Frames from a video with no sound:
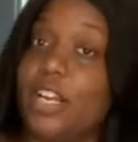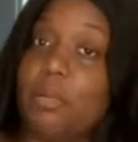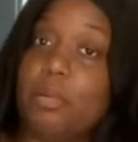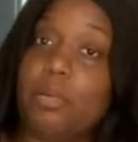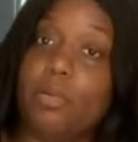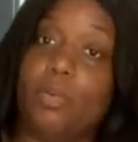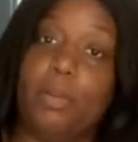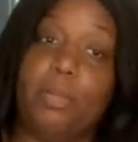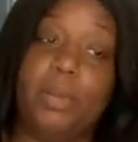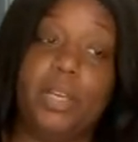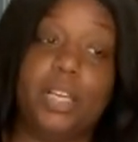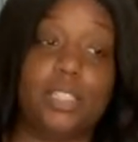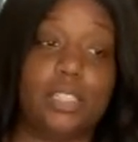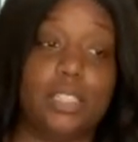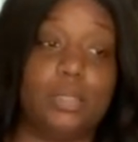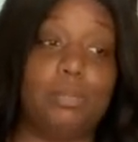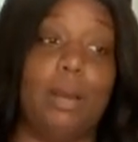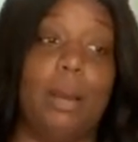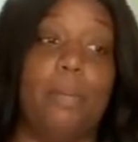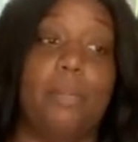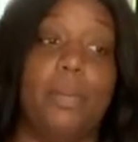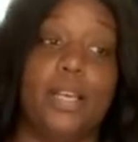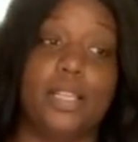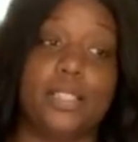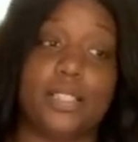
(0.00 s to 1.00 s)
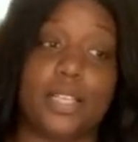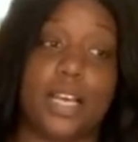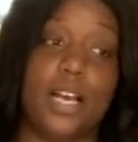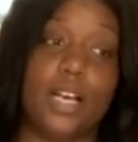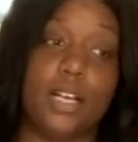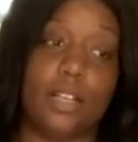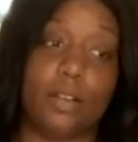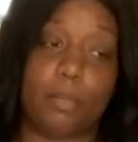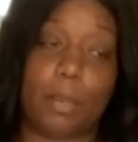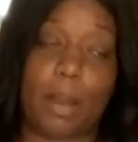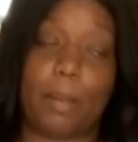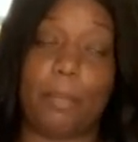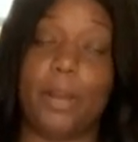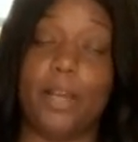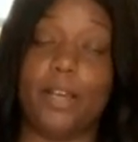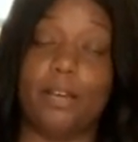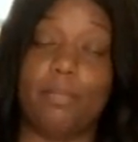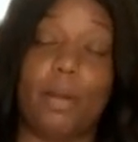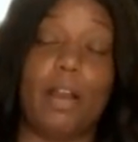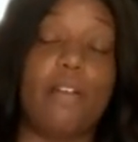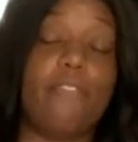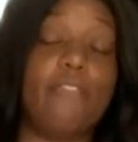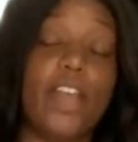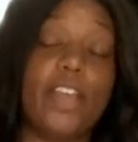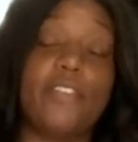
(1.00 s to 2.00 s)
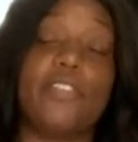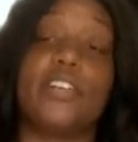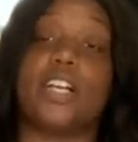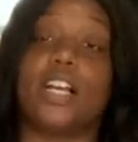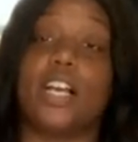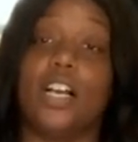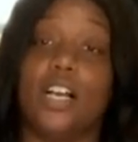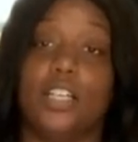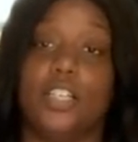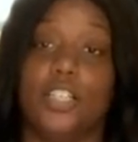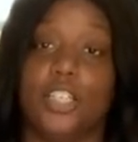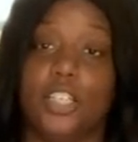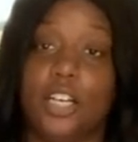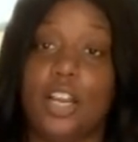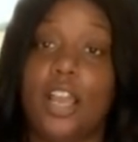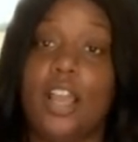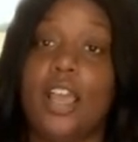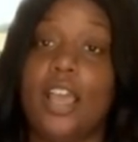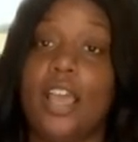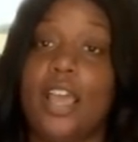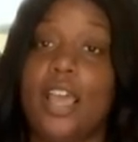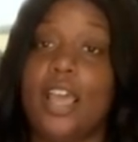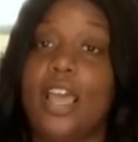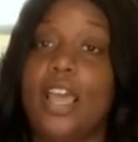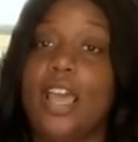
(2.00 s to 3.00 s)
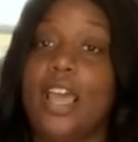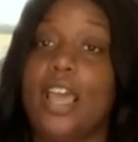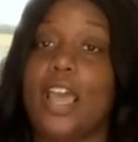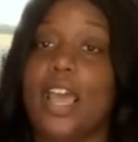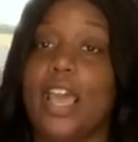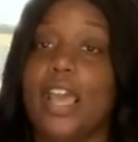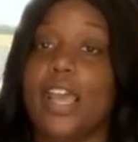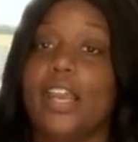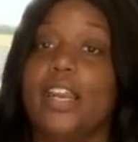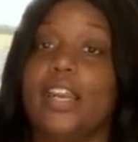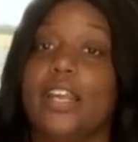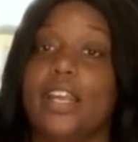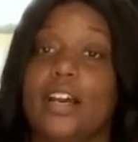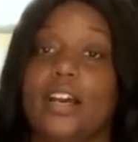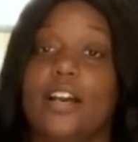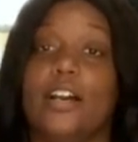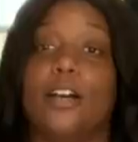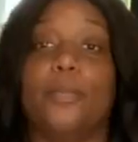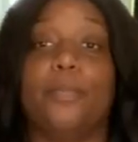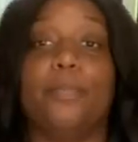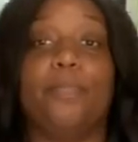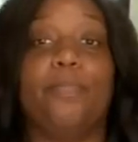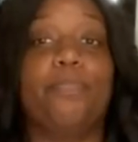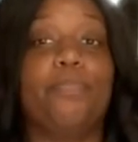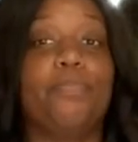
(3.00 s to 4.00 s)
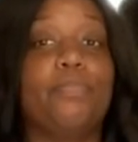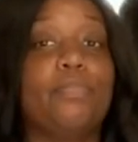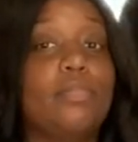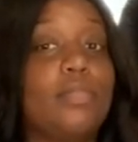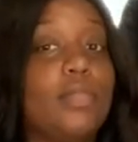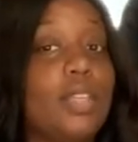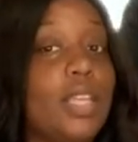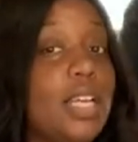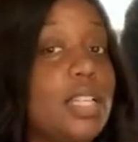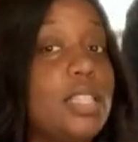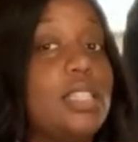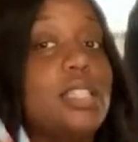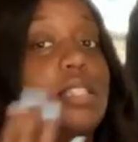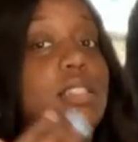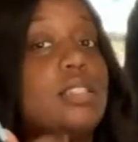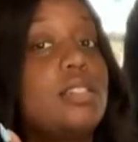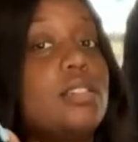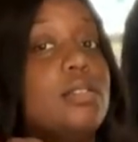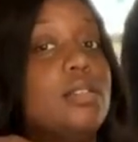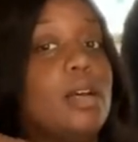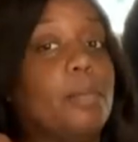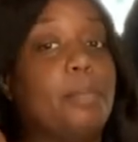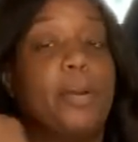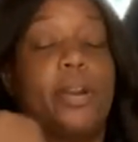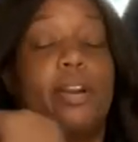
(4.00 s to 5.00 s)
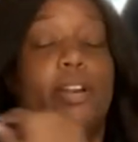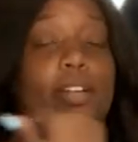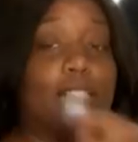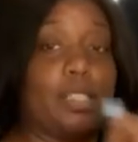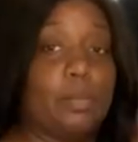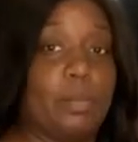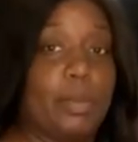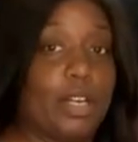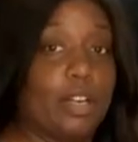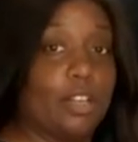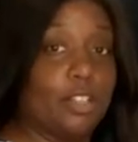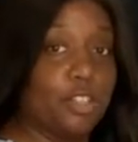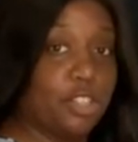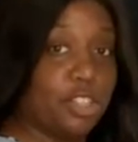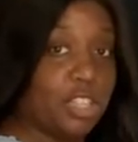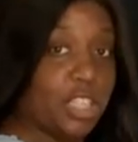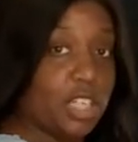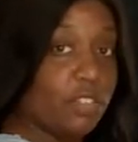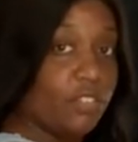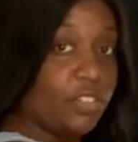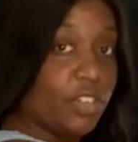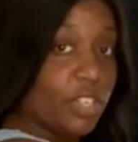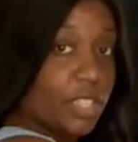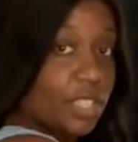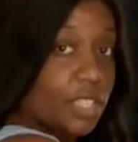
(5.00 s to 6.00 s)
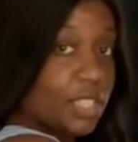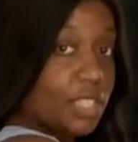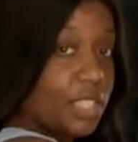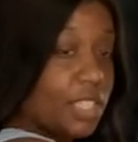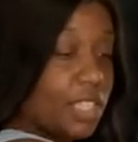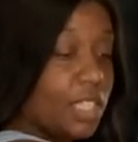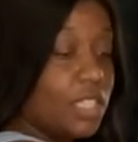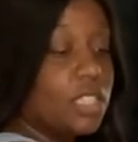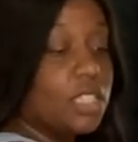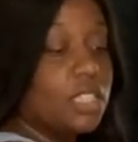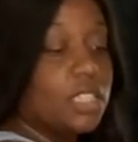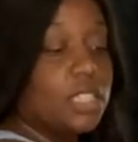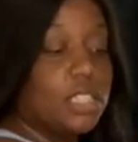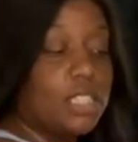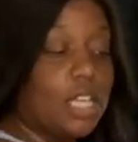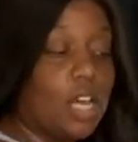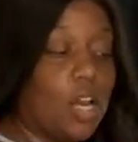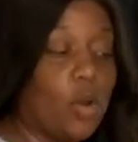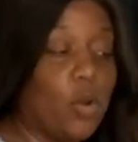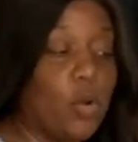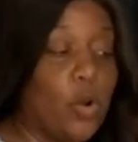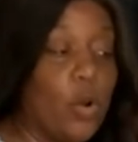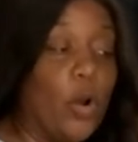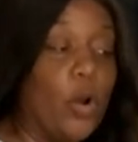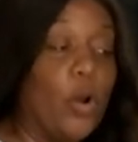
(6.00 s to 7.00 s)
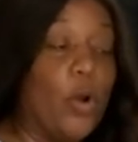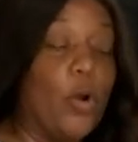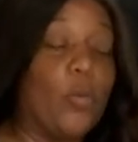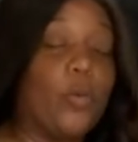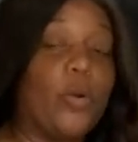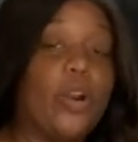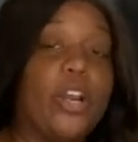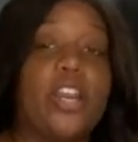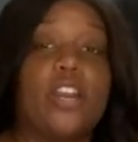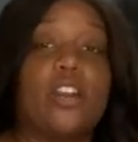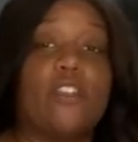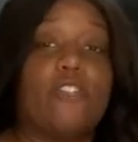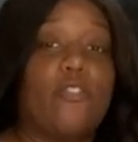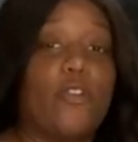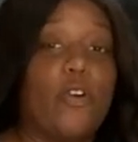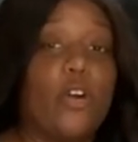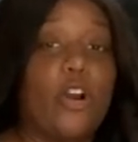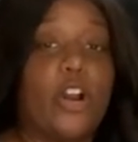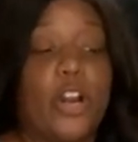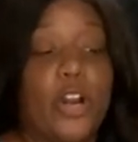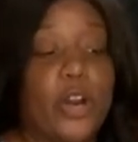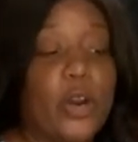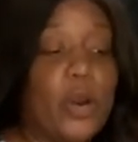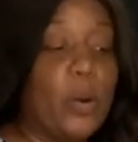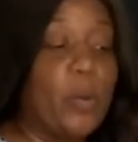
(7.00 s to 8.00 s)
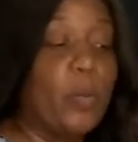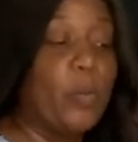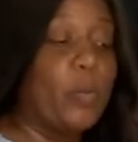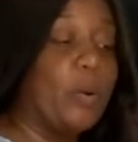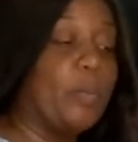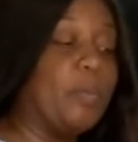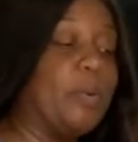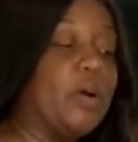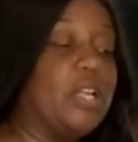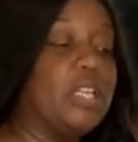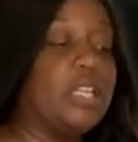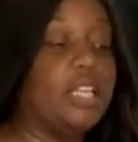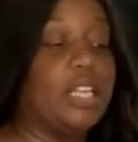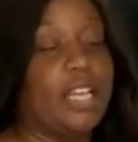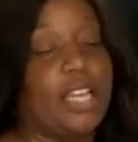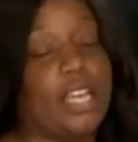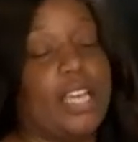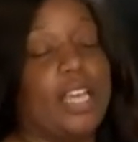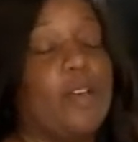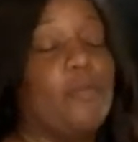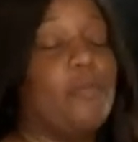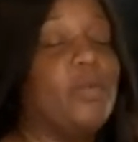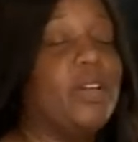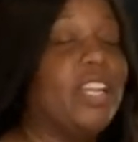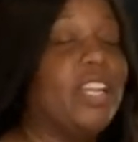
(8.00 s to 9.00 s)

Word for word: number one, because it's my best color, my favorite color, and it's appearing to be on trend for this season. So we're here for it, we're pulling it, and